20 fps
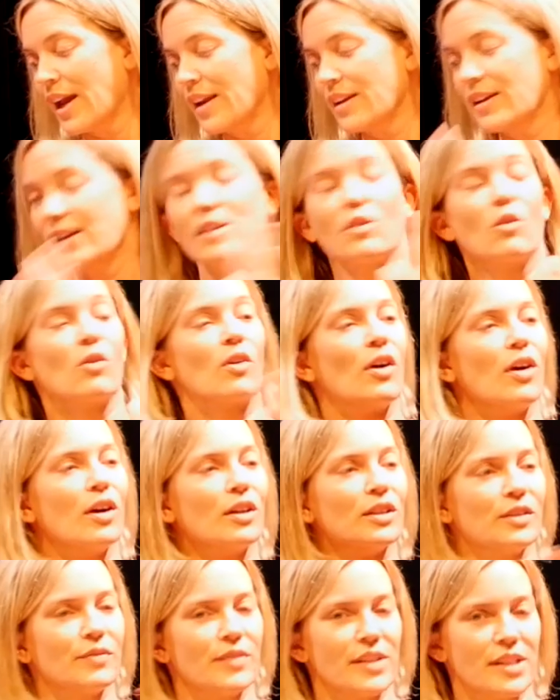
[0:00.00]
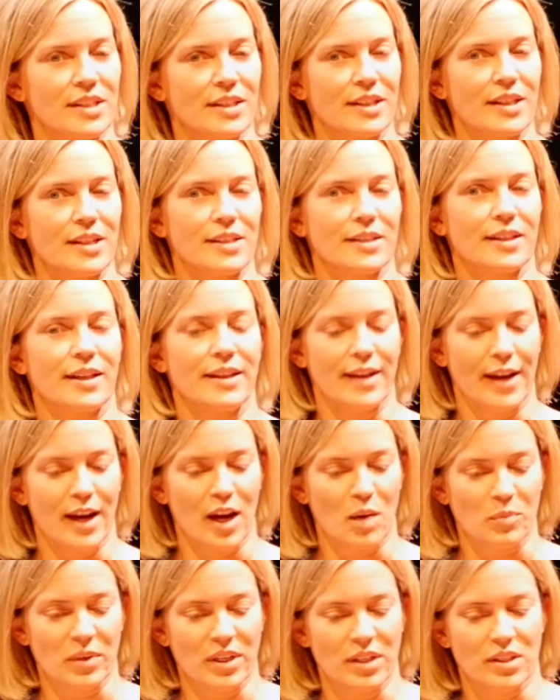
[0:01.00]
any or all of these things can
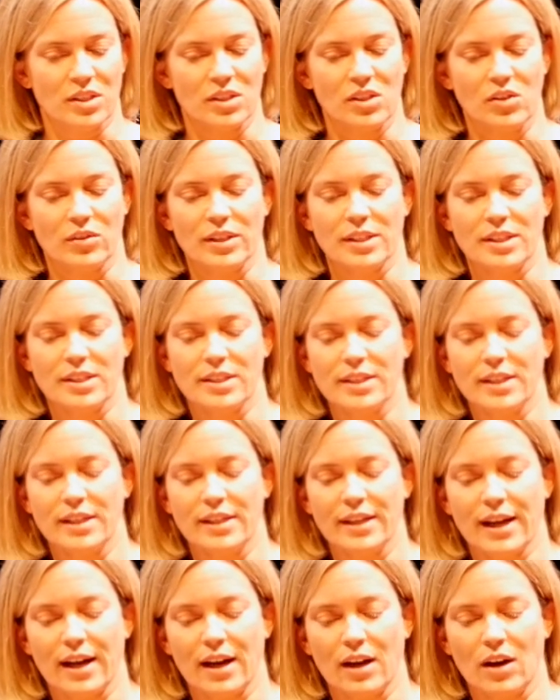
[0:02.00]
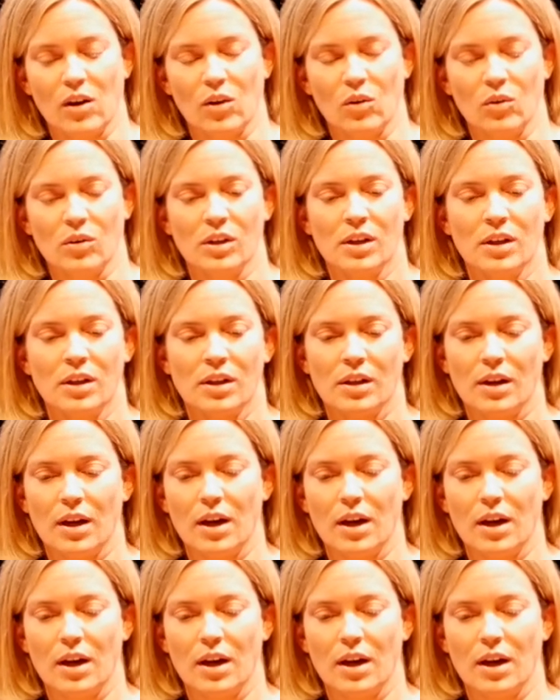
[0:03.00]
happen. So you can see how